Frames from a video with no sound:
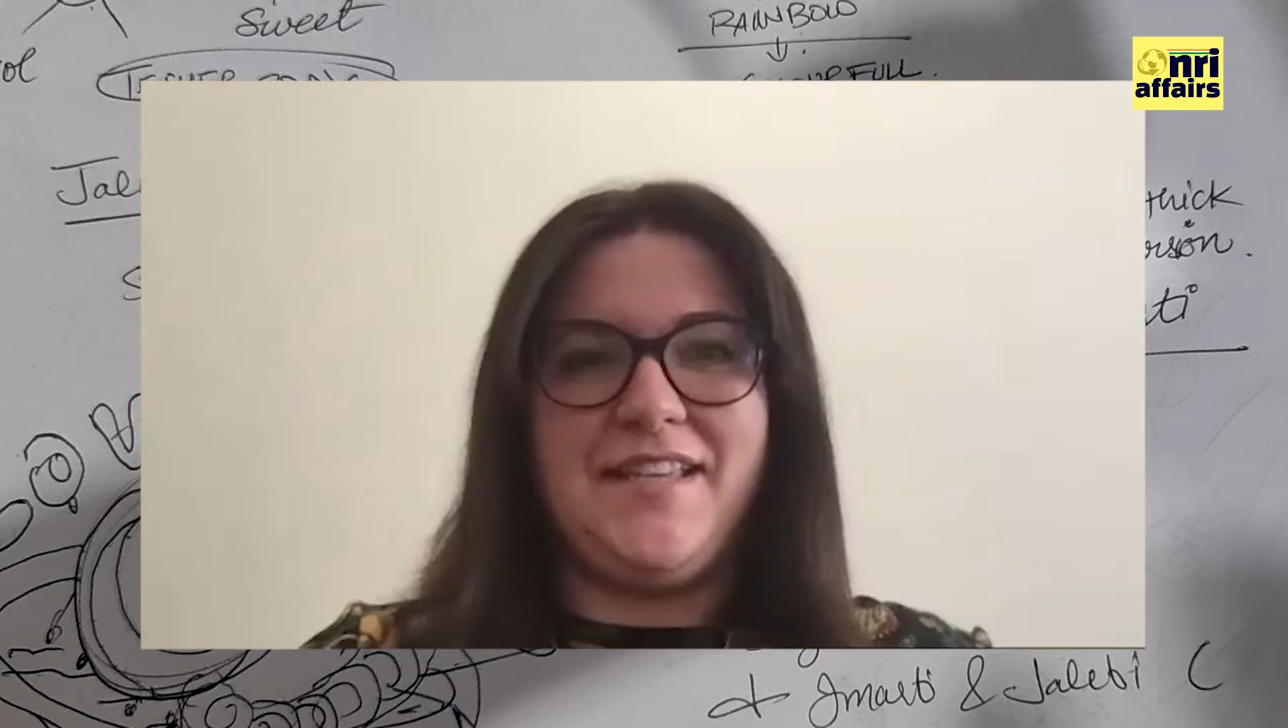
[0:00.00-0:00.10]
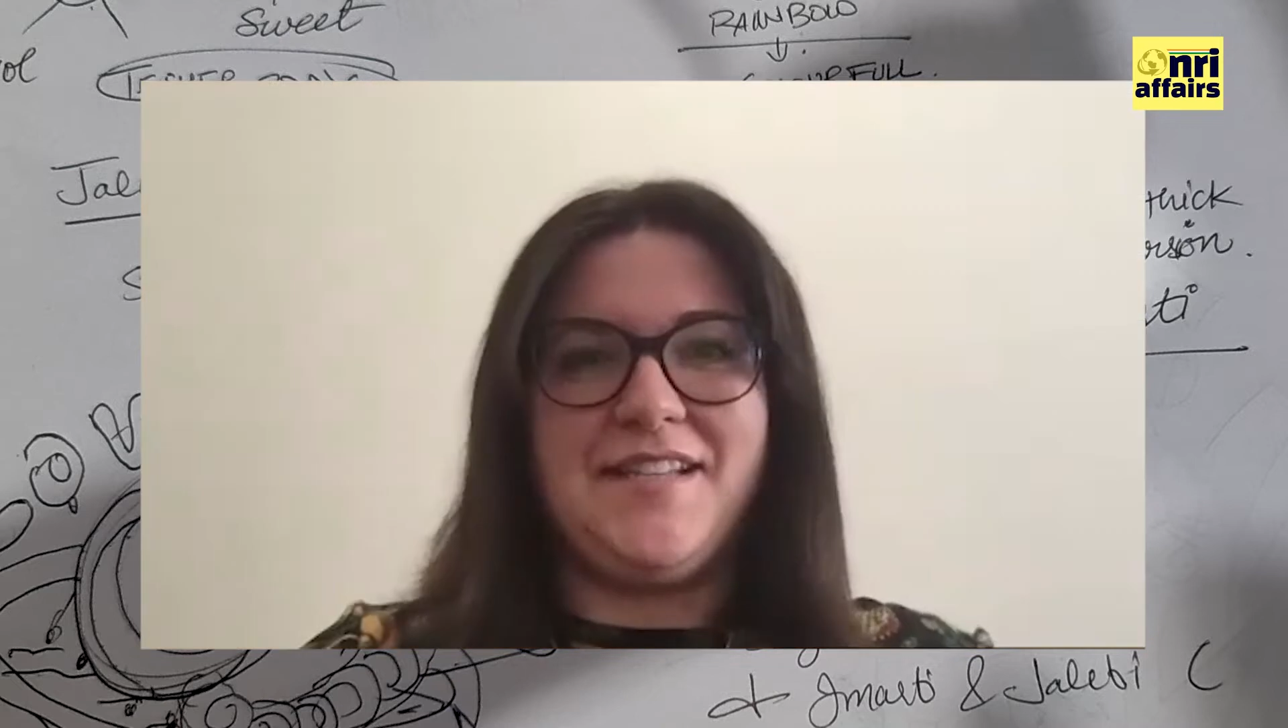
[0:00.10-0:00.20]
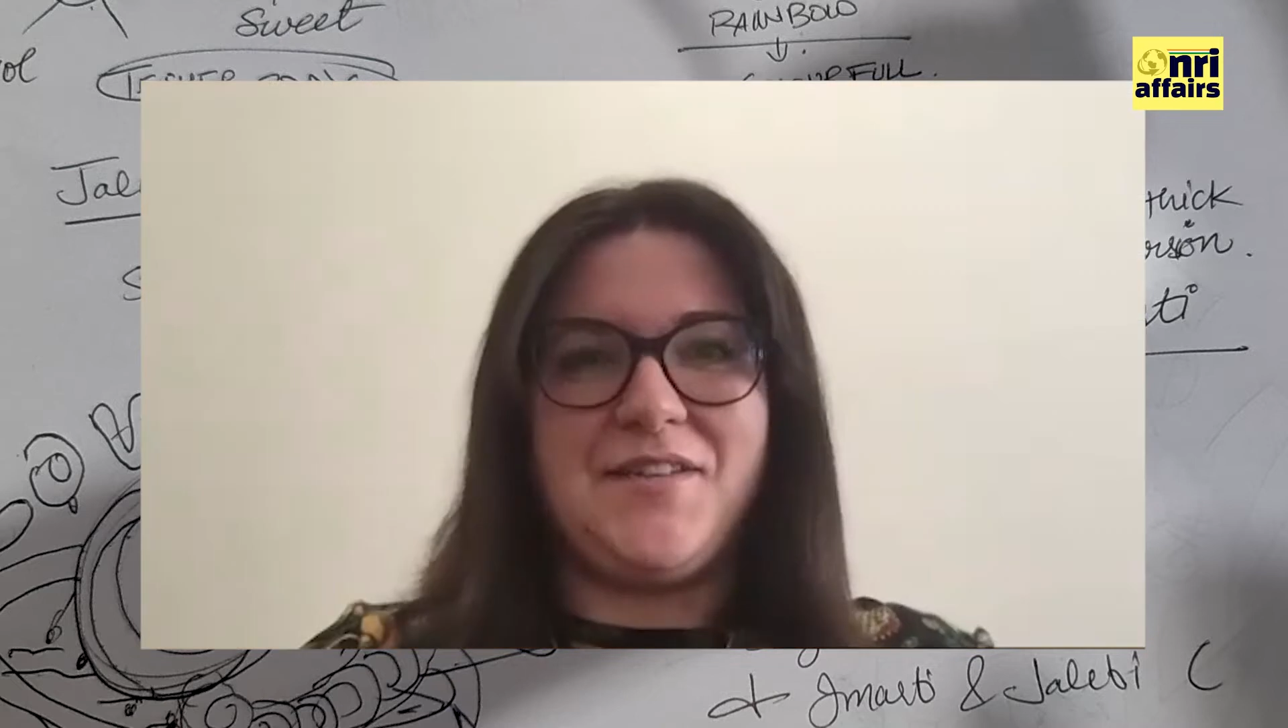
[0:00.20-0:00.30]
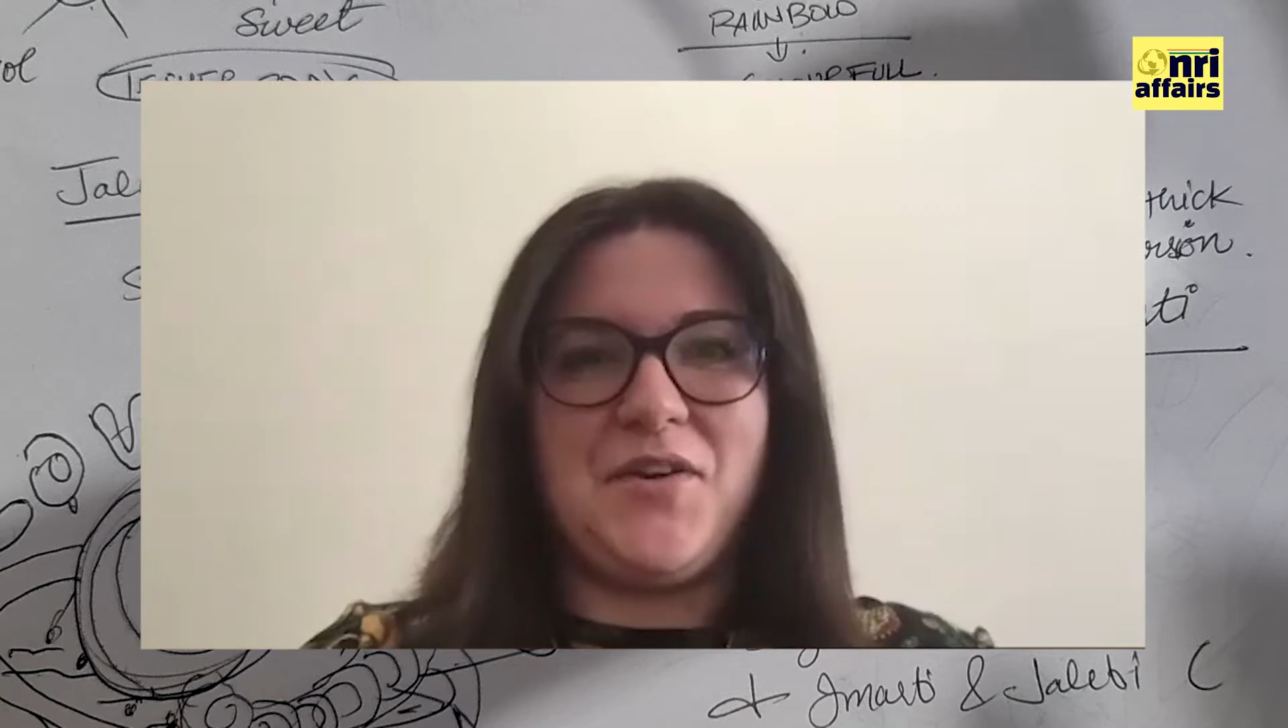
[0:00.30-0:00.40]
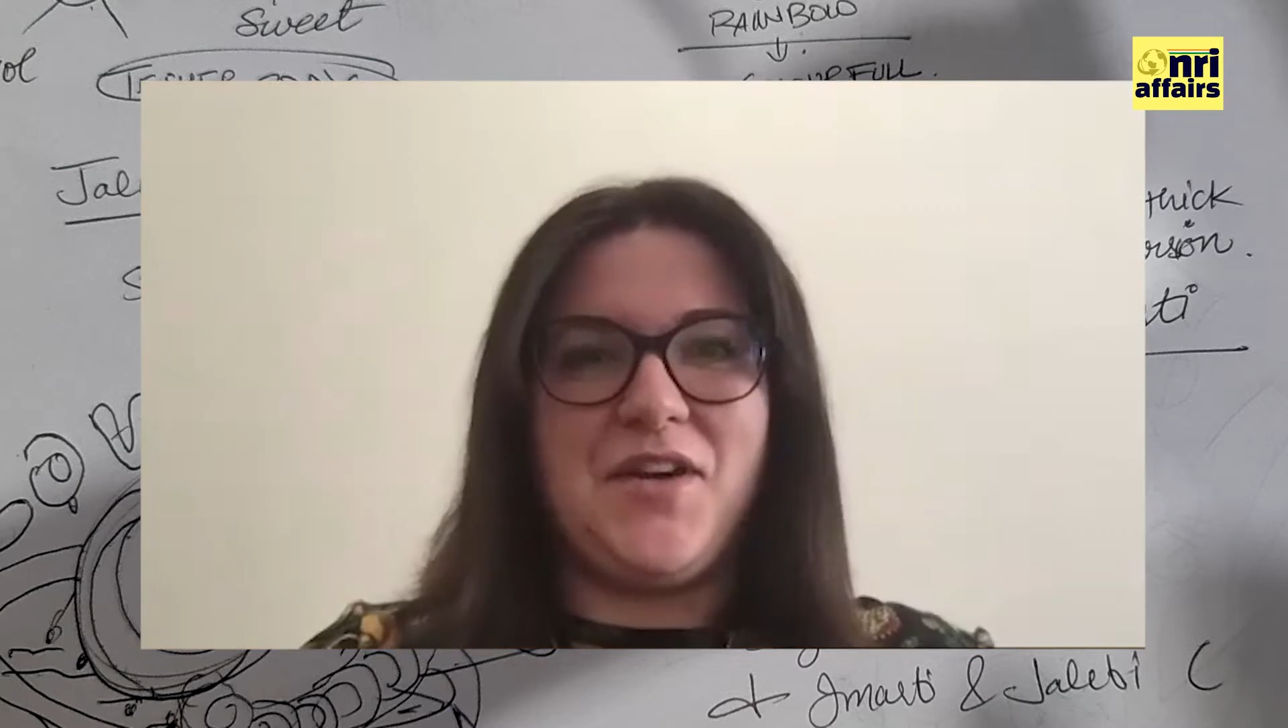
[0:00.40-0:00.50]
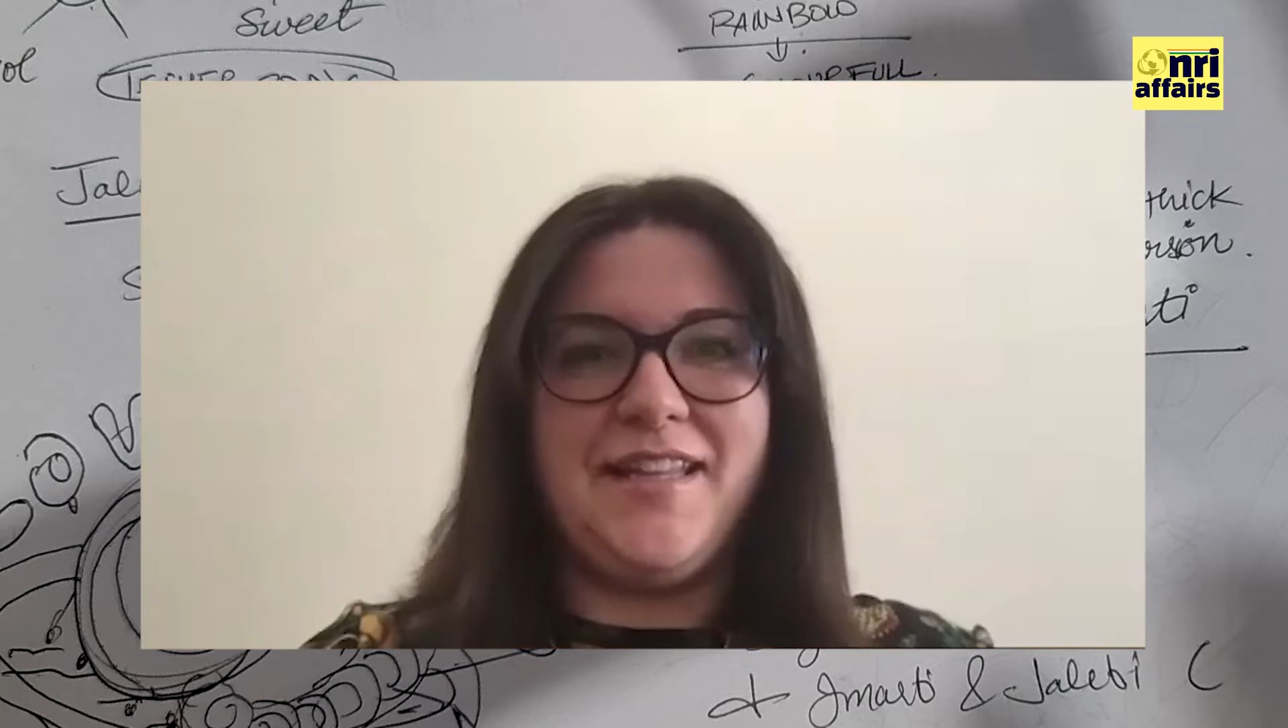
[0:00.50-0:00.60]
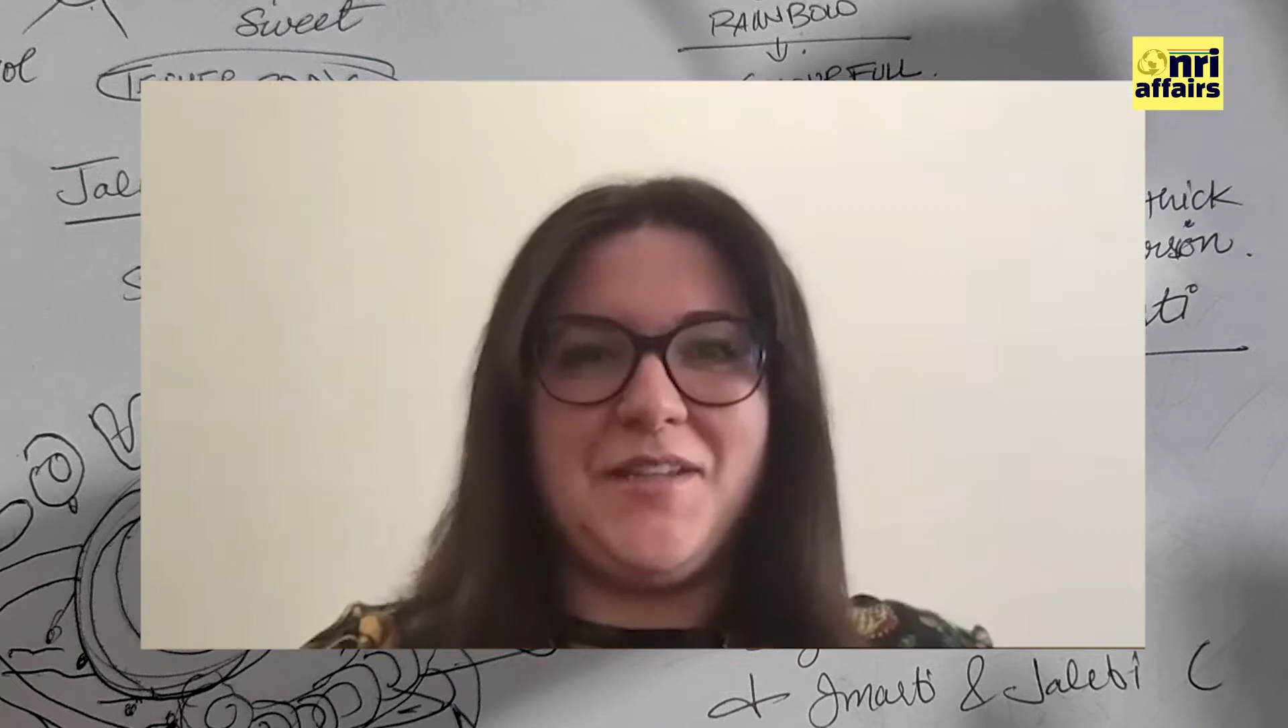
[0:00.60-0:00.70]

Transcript: And